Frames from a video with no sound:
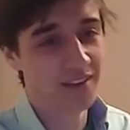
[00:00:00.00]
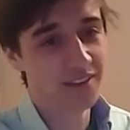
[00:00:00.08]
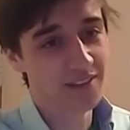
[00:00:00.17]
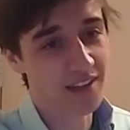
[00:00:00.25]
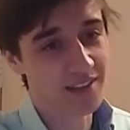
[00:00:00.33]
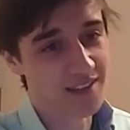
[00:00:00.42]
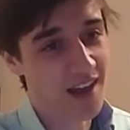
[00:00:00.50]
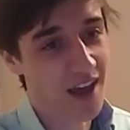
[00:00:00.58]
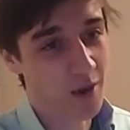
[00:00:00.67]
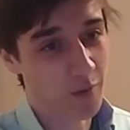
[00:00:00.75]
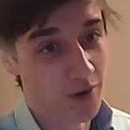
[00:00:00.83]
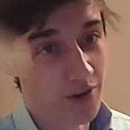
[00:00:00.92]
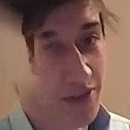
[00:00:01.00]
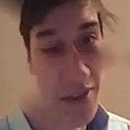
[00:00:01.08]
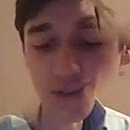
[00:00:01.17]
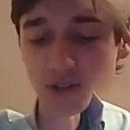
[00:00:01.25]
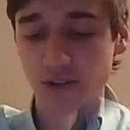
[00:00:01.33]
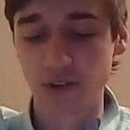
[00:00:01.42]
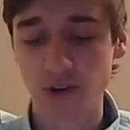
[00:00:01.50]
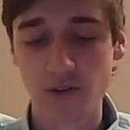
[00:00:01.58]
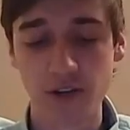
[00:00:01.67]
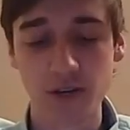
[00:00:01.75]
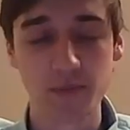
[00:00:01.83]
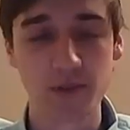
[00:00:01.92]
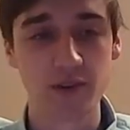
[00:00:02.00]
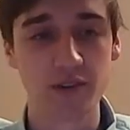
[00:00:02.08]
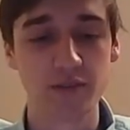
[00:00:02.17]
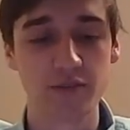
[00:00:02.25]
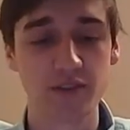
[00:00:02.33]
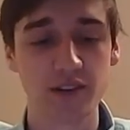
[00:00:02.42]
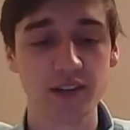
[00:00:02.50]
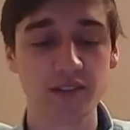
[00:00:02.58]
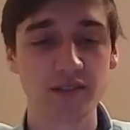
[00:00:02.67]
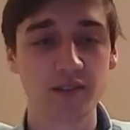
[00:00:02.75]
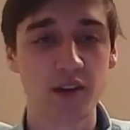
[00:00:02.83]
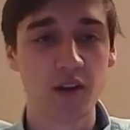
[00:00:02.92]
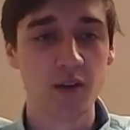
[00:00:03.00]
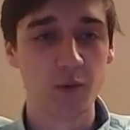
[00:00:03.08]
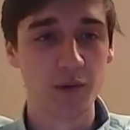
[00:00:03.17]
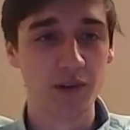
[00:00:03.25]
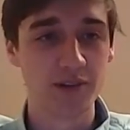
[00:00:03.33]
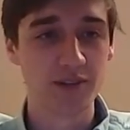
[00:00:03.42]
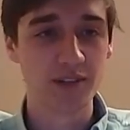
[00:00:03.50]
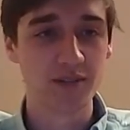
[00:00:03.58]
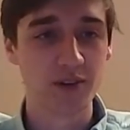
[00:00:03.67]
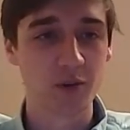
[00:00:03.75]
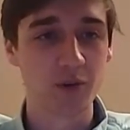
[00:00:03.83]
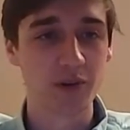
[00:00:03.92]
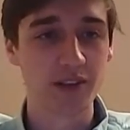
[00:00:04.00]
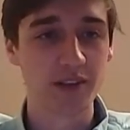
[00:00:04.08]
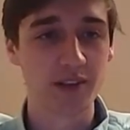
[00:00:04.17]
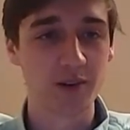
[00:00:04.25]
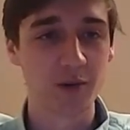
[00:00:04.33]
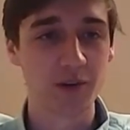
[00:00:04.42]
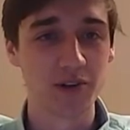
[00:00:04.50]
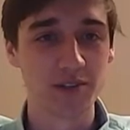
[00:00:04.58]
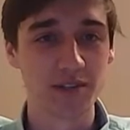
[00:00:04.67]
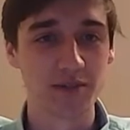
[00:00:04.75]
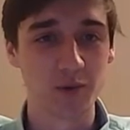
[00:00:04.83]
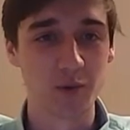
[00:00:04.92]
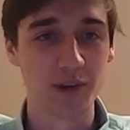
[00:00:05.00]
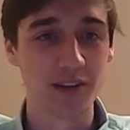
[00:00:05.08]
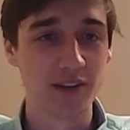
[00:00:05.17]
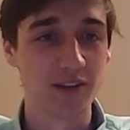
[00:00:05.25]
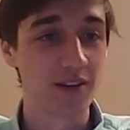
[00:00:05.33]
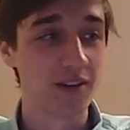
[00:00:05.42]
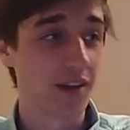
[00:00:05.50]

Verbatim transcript: That's not worth it. I'm sure growing up you heard the phrase, winners never quit and quitters never win.